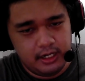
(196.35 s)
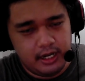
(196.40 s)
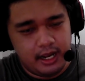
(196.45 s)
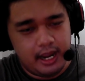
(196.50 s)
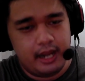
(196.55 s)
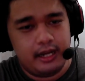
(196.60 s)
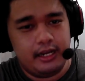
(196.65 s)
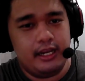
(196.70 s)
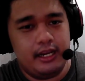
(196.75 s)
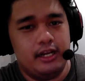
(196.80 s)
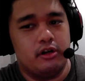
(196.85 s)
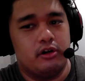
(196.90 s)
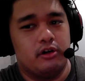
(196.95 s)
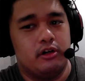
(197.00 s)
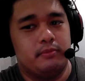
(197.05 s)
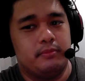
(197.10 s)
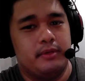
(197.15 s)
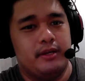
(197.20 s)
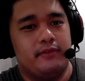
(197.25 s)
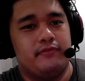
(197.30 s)
I need
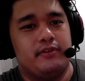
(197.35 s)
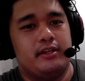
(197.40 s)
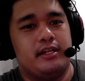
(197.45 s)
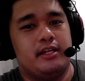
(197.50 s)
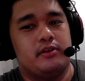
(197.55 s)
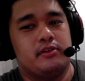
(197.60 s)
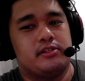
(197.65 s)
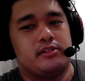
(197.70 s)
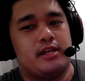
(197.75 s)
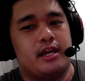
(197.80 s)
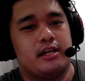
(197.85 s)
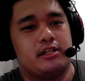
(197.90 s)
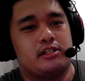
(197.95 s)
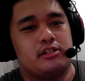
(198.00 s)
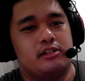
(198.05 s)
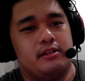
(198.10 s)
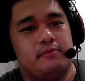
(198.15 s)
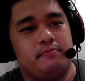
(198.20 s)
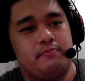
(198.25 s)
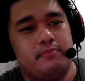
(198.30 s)
all my videos to
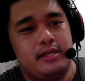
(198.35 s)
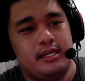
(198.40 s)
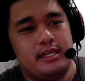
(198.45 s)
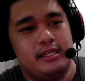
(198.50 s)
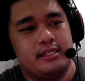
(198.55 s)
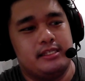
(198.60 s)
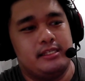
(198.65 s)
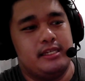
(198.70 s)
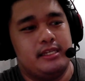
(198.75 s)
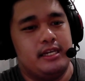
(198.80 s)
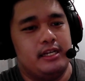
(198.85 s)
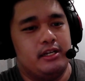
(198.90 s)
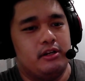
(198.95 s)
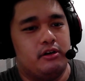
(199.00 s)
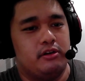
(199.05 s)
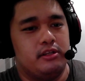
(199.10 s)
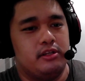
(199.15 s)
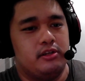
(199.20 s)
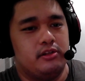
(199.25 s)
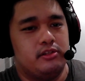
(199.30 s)
actually be seen
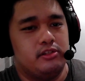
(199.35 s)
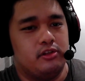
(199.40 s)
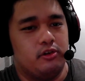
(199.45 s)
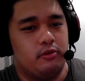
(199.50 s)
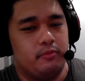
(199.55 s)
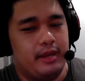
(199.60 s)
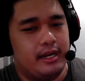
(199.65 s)
on YouTube,